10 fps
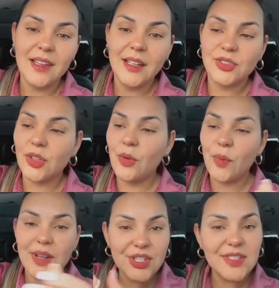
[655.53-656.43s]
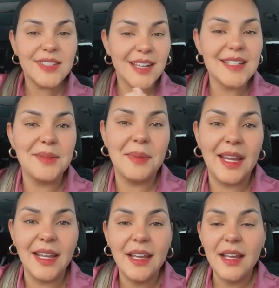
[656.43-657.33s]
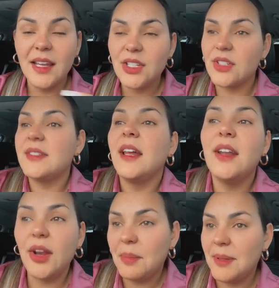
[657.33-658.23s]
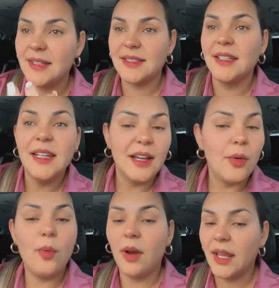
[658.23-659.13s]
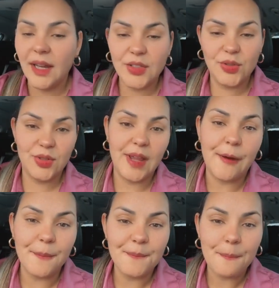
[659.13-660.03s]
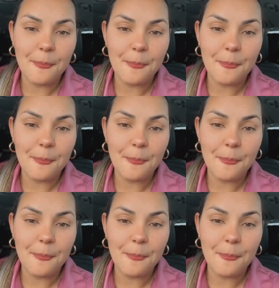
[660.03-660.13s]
So when she said to me, she's done nanoplasty, what can I do now?